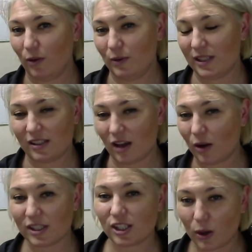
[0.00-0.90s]

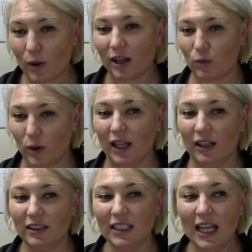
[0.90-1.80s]
was so
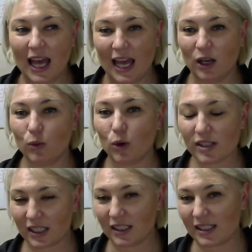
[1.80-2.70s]
unwell, and it
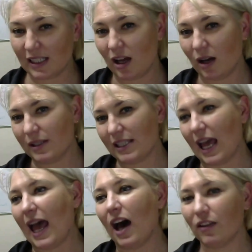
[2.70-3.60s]
wasn't until I was
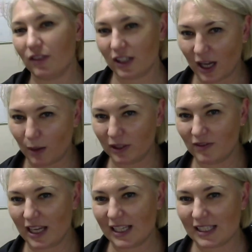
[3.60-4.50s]
out of it a couple
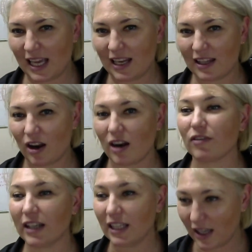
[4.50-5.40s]
of days later that I
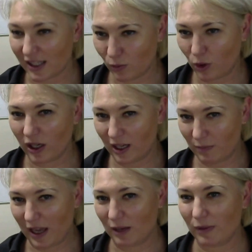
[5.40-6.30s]
realized what had
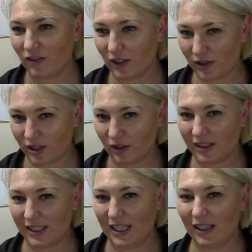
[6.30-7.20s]
made me feel so
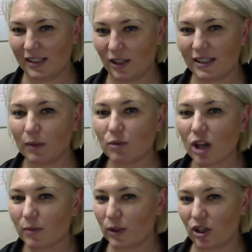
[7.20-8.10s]
sick. So
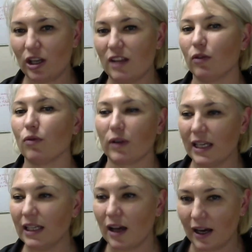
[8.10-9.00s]
sometimes we don't even
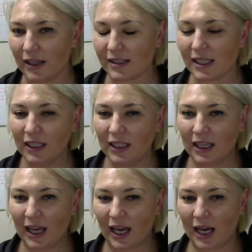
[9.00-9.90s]
realize,
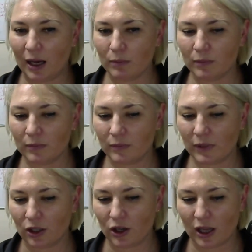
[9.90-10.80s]
and
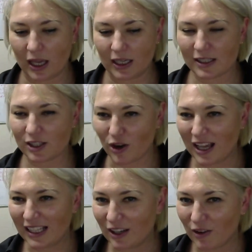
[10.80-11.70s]
in
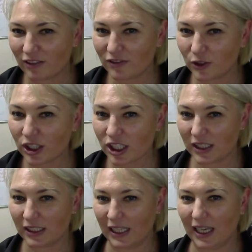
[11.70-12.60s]
Australia,
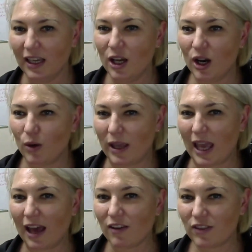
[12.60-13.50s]
unfortunately, we
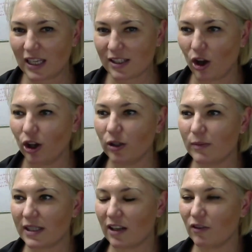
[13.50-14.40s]
have these
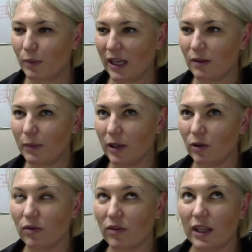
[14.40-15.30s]
homes that have been
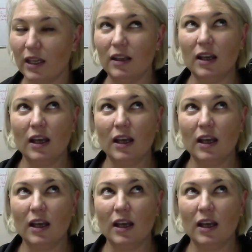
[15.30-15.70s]
built that